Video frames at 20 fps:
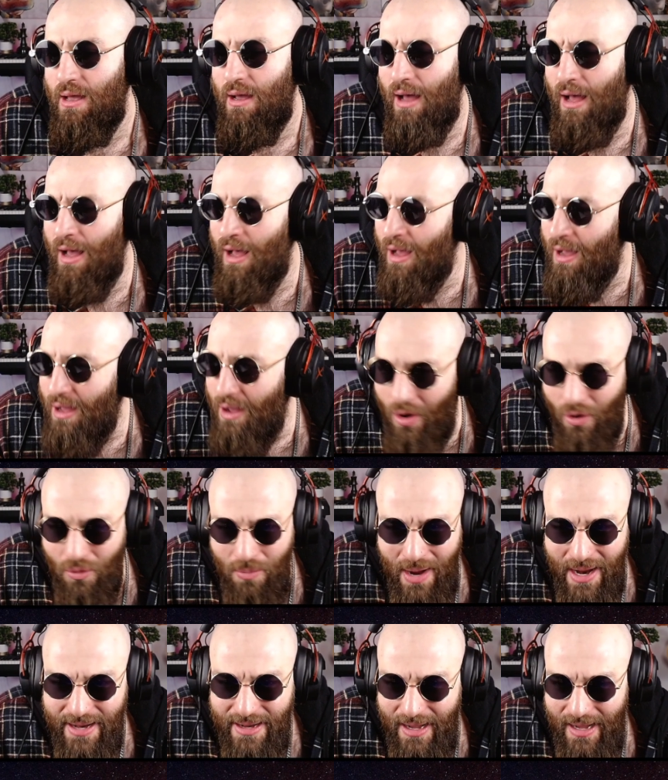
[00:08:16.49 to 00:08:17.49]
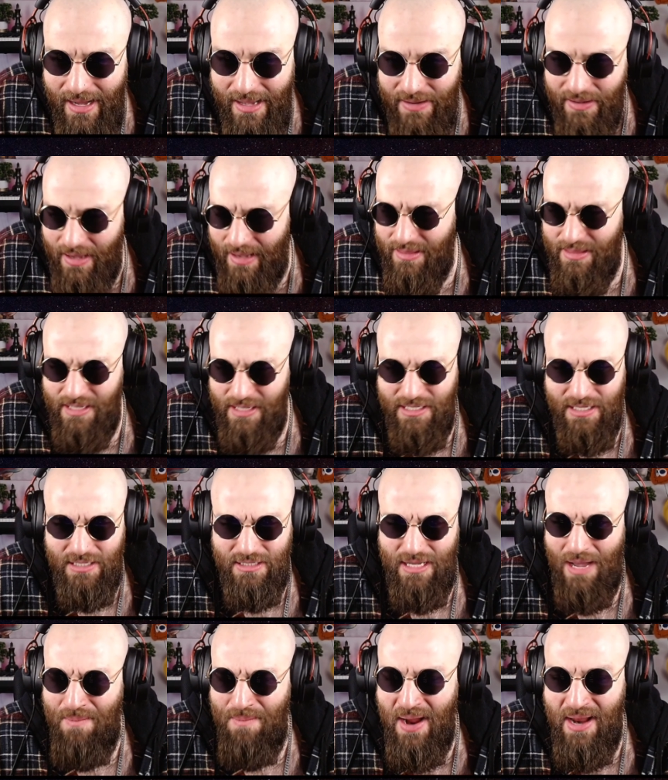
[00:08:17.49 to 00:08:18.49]
Oh my God, this is
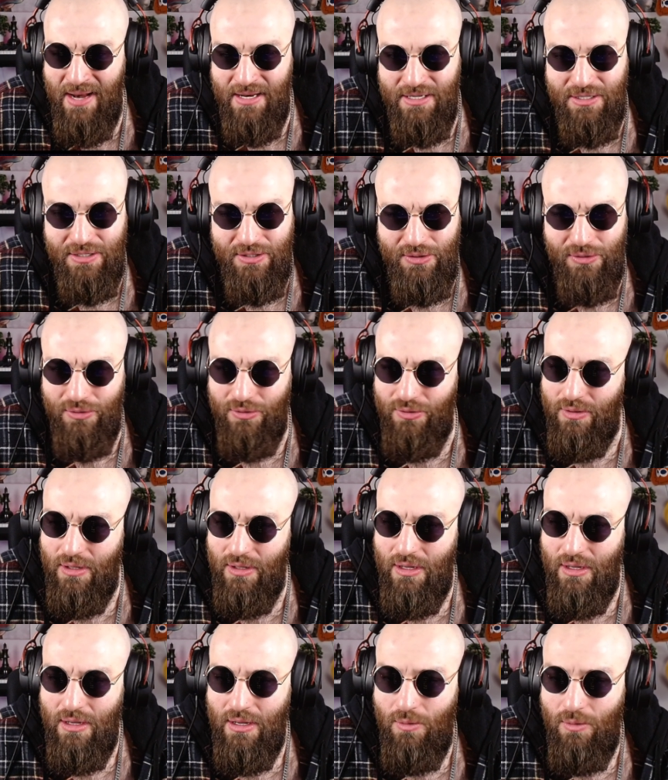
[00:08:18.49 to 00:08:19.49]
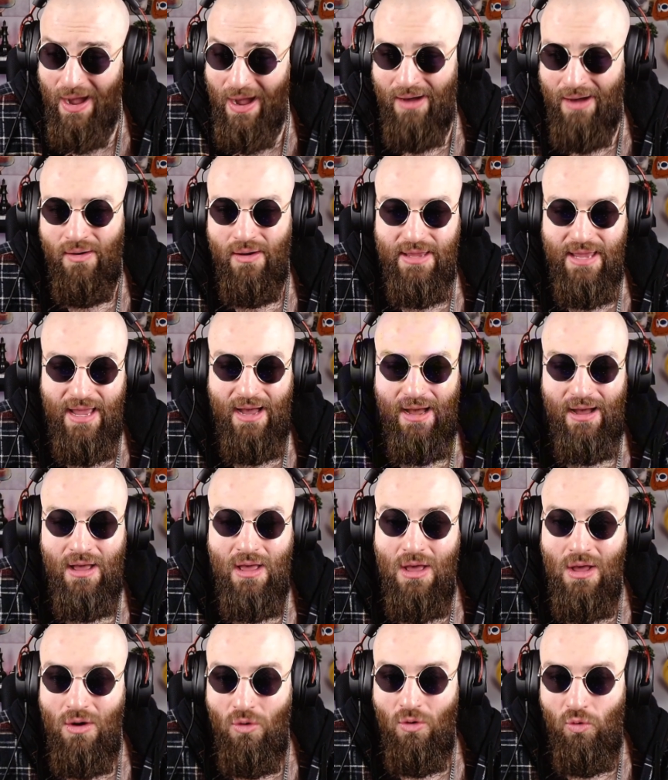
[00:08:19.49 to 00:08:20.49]
made in two. Wow, yeah.
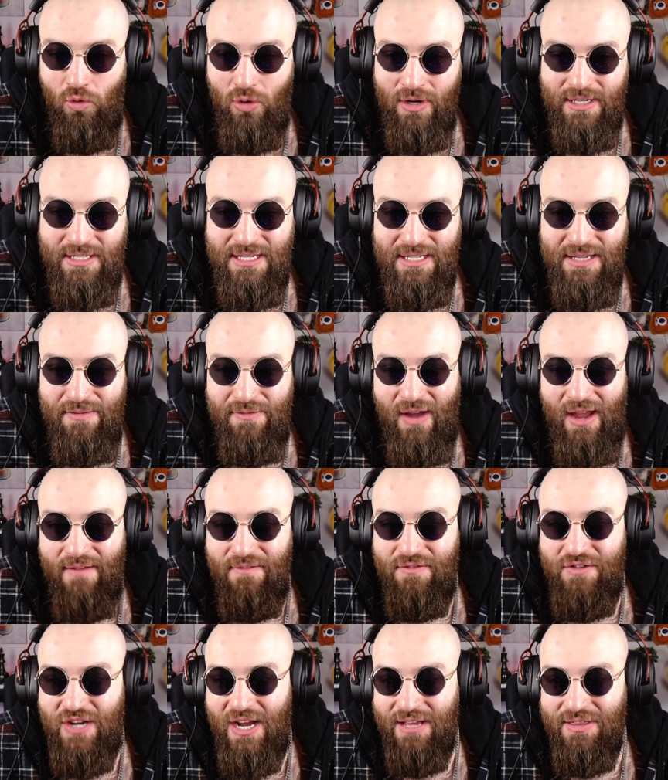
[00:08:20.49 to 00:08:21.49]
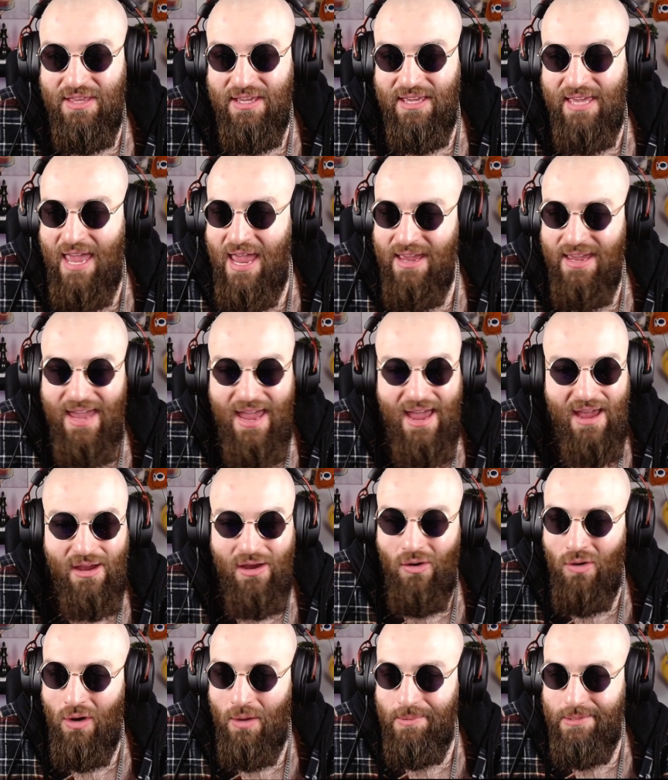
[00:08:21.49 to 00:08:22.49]
Rook d5 check, the king can't
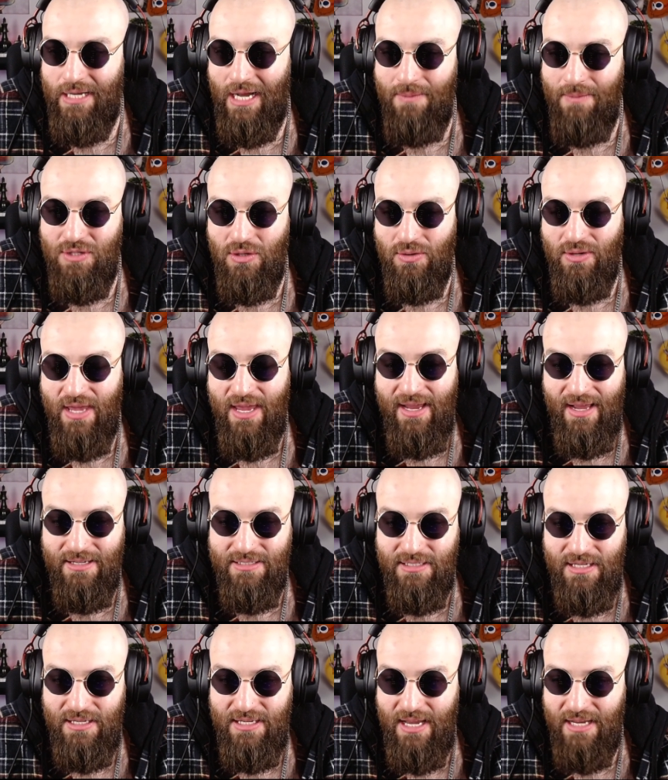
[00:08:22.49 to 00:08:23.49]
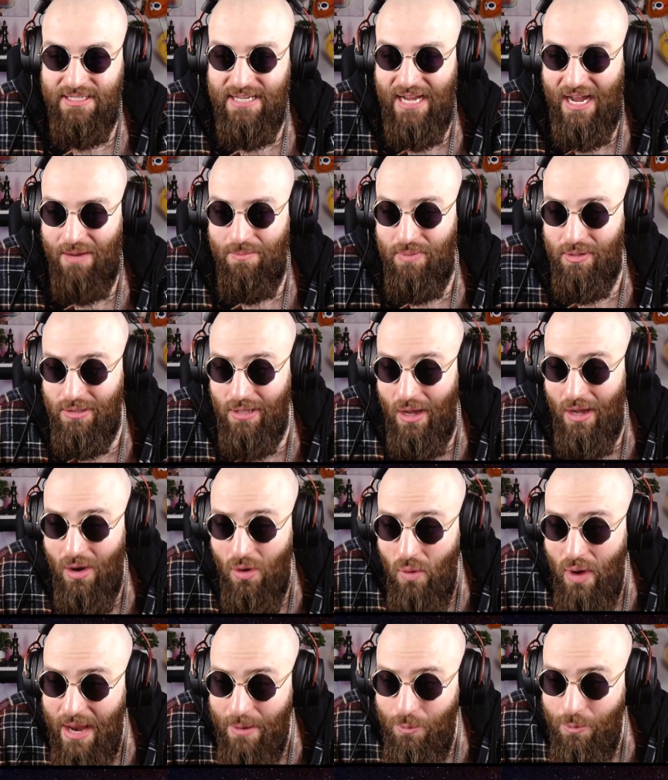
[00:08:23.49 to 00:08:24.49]
go up top, so king has to take down
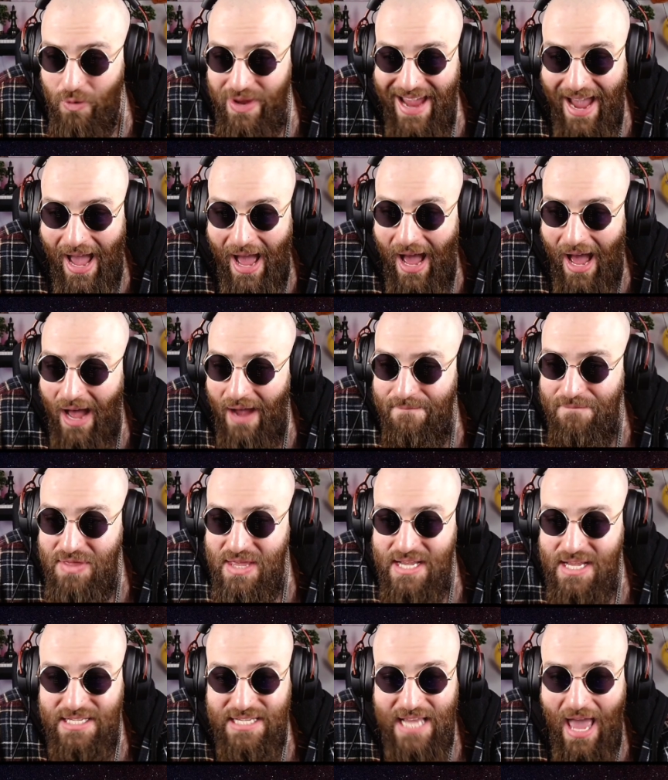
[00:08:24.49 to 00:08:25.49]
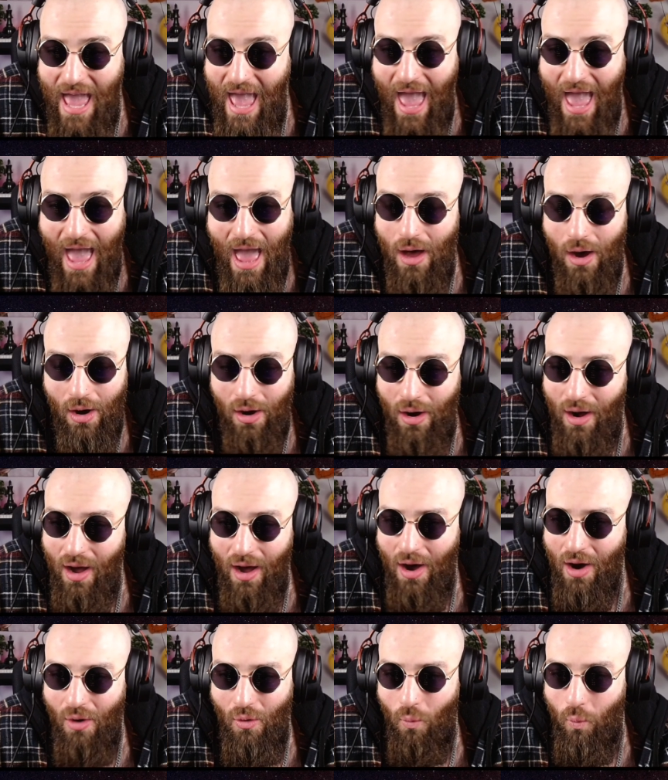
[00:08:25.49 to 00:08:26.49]
below, and we have this,
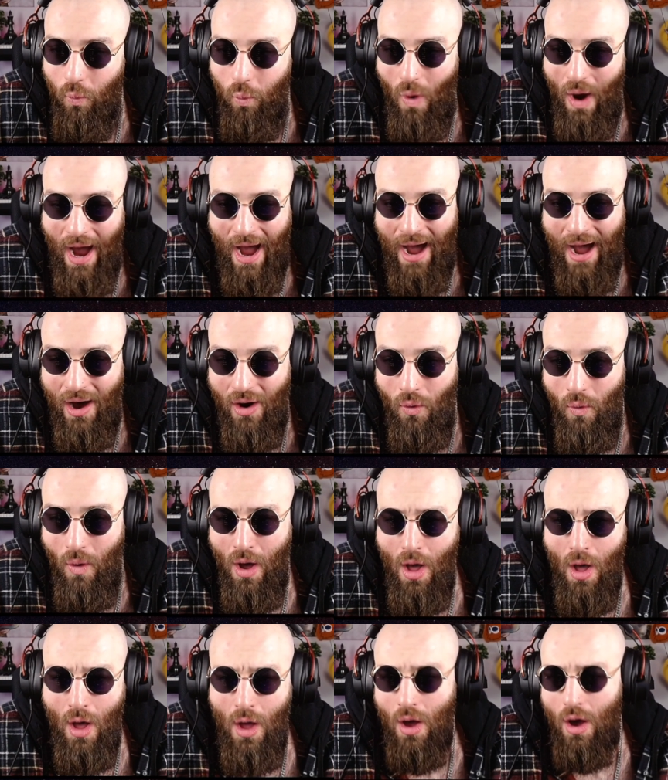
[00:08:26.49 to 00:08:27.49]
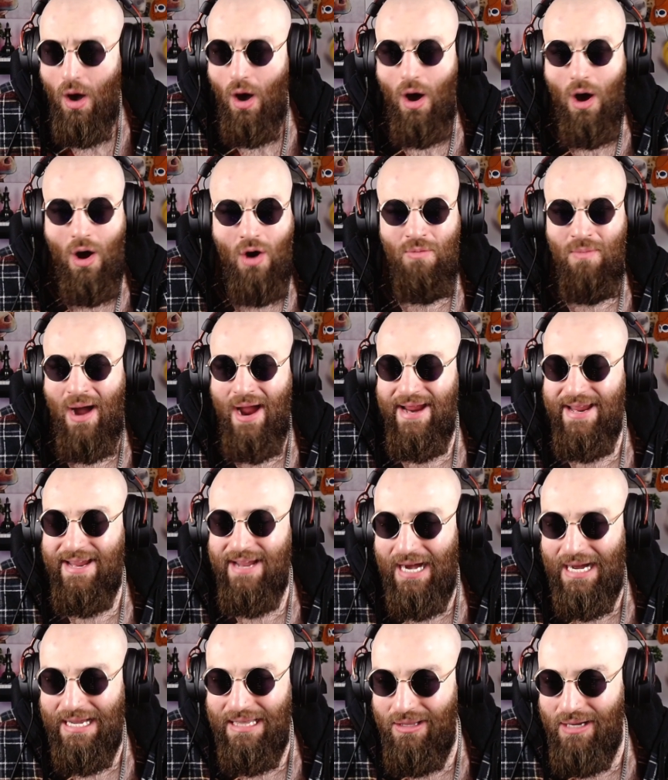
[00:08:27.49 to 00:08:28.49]
oh, wow. Oh my
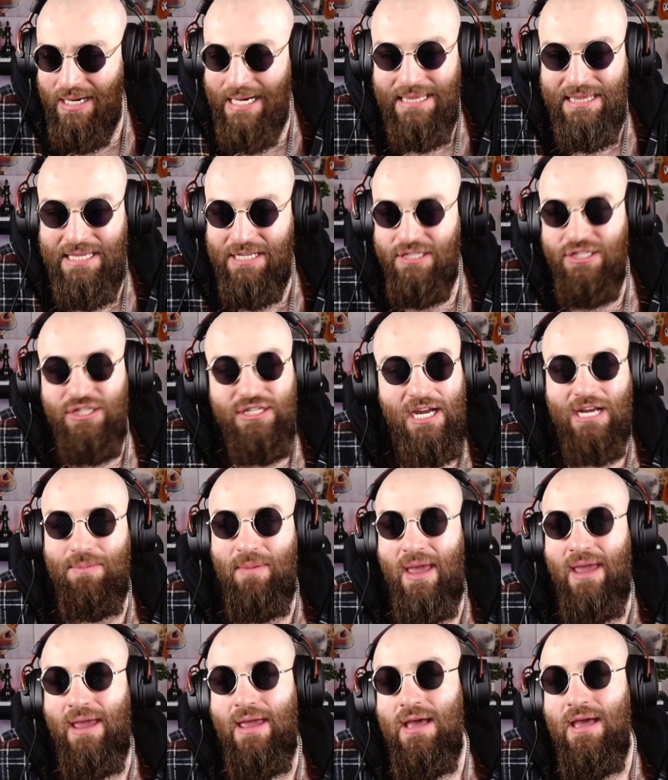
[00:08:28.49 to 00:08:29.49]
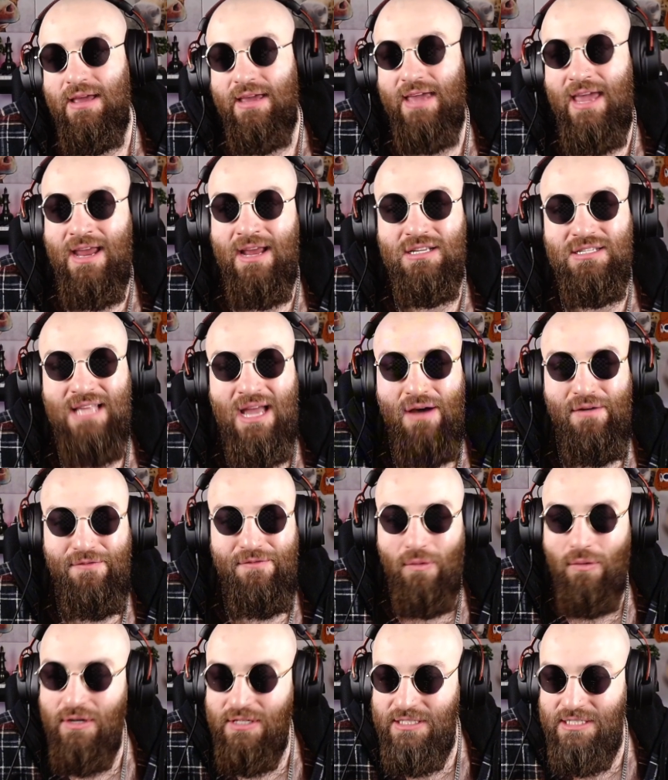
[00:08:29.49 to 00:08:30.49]
God, look at this checkmate. King is now
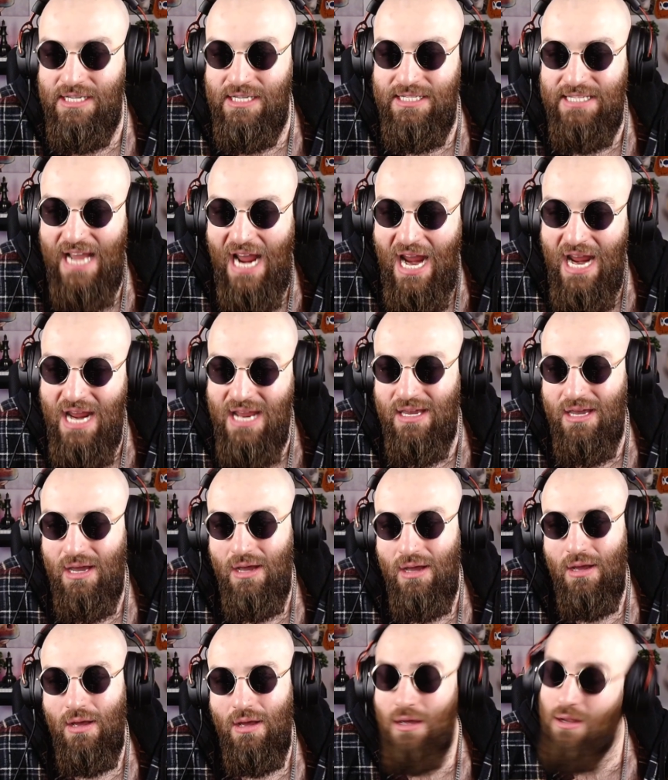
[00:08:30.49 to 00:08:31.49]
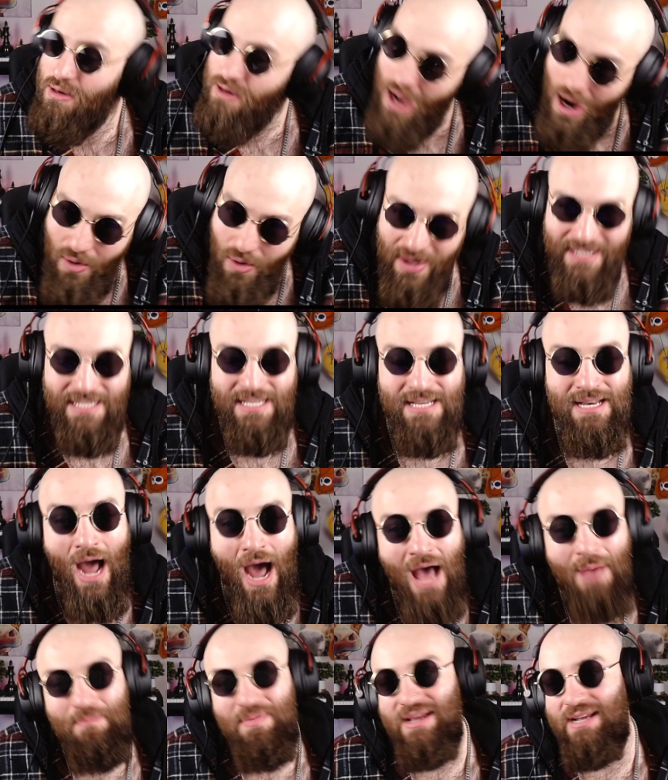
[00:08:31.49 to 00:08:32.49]
forced to take. No, it's
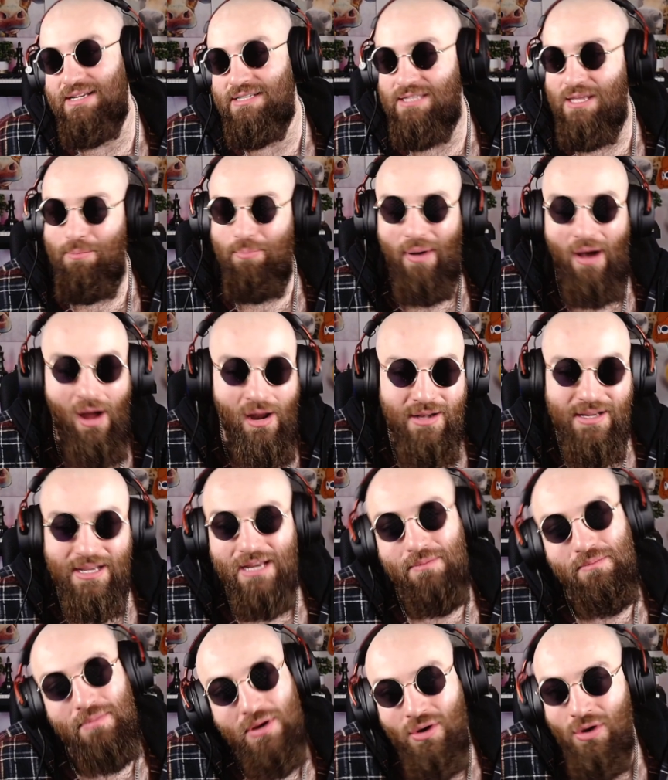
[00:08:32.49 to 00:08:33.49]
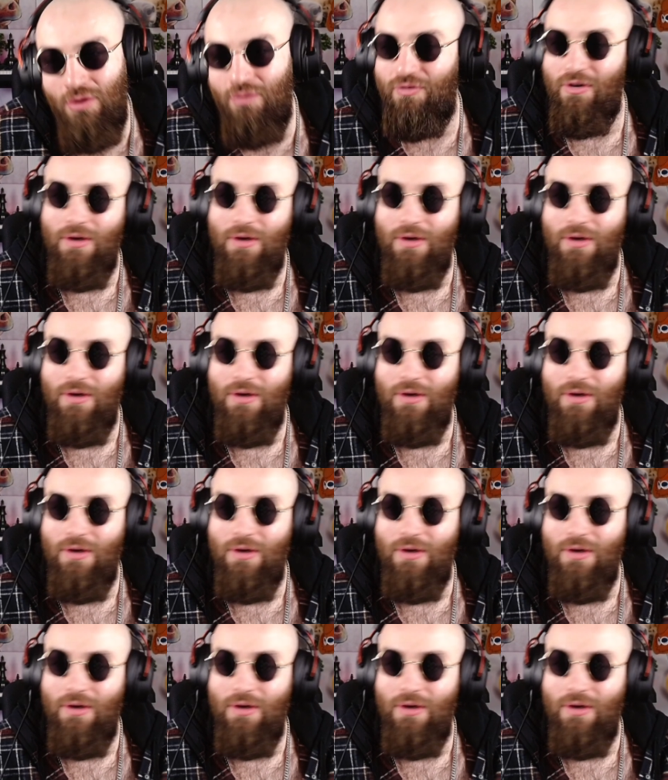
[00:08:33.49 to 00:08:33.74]
not, because the pawn can move.